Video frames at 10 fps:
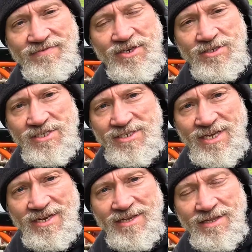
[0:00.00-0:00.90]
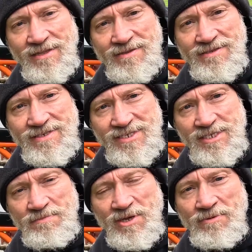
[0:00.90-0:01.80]
have to use the skinny little
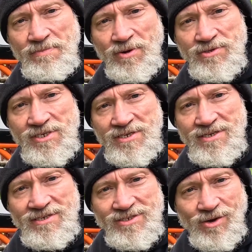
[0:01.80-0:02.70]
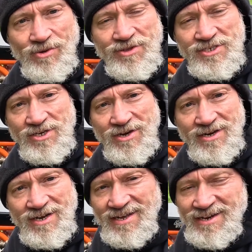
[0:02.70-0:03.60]
6mm bolt to hold this
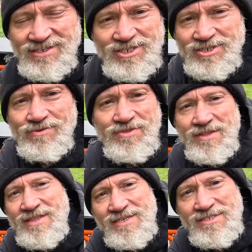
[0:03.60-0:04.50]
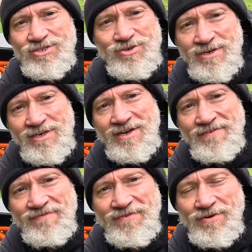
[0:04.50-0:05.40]
on, and I just don't think that's strong
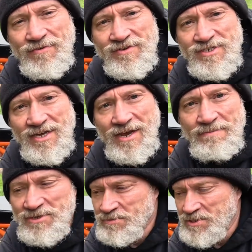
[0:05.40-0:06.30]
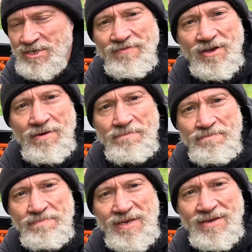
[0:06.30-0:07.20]
enough over time, especially if you're gonna
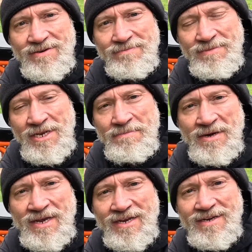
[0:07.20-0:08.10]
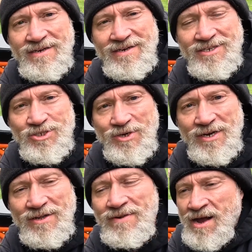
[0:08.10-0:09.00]
beat your mini bike on a trail.